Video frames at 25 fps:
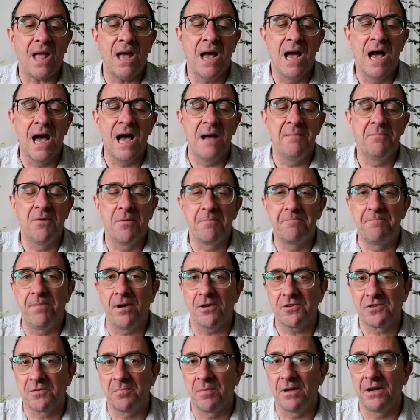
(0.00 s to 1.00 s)
but
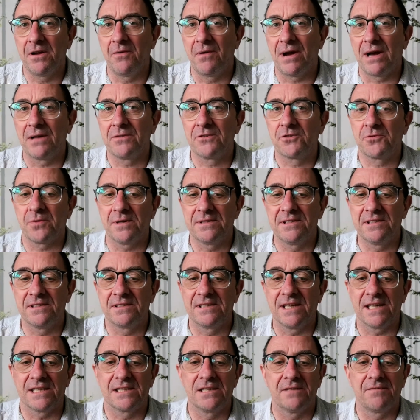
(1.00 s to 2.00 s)
possibly around
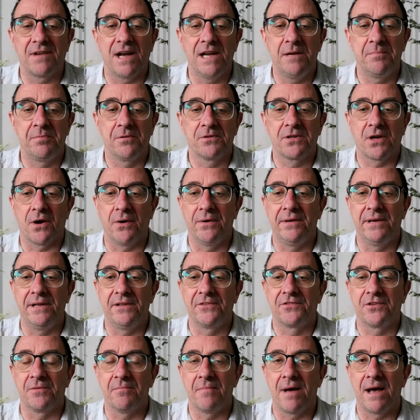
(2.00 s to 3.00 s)
26th of April going
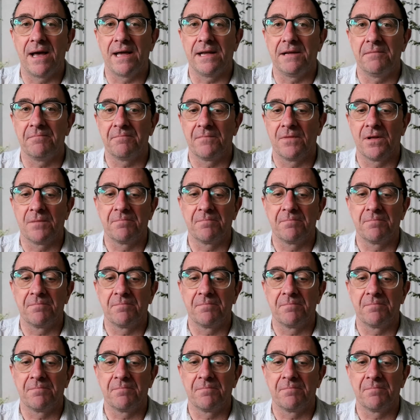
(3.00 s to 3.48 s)
into May.